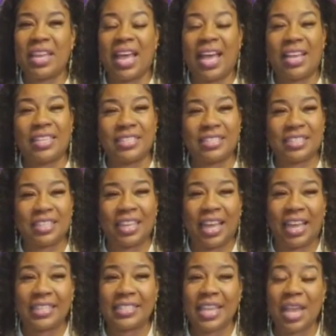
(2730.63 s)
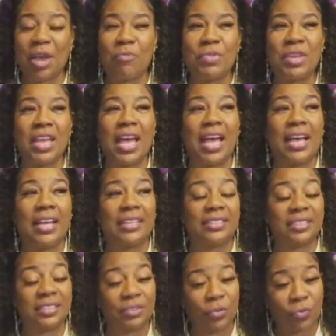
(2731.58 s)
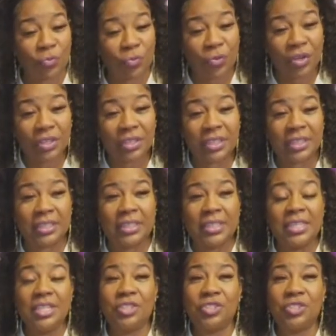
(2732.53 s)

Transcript: has Tammy has really